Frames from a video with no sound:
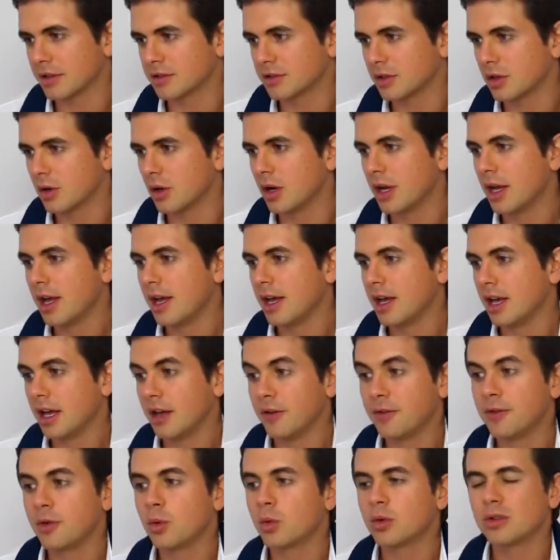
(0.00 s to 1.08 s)
So
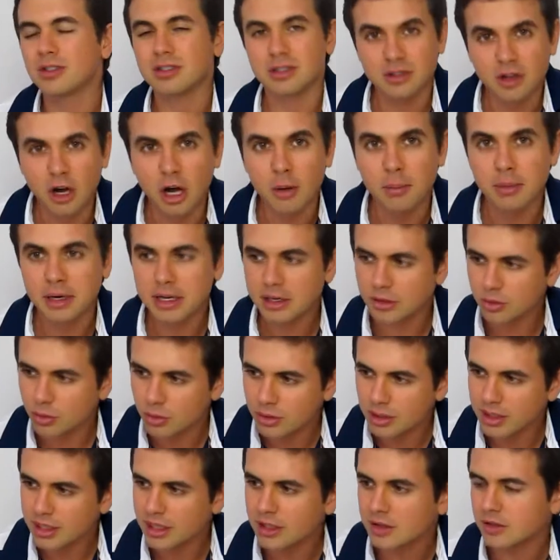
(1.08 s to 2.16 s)
if you want to dominate, you
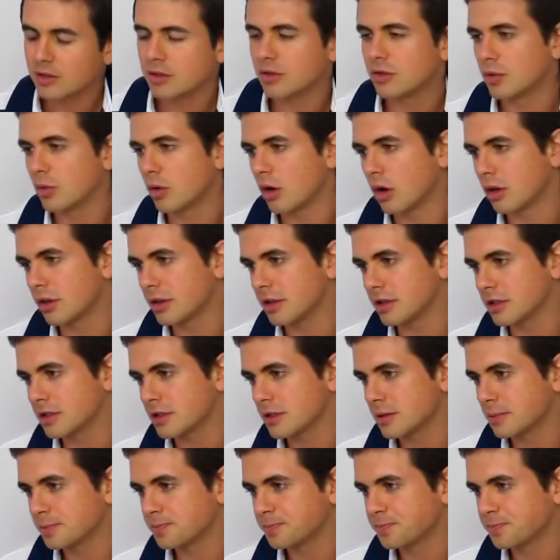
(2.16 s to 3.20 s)
need to do all this.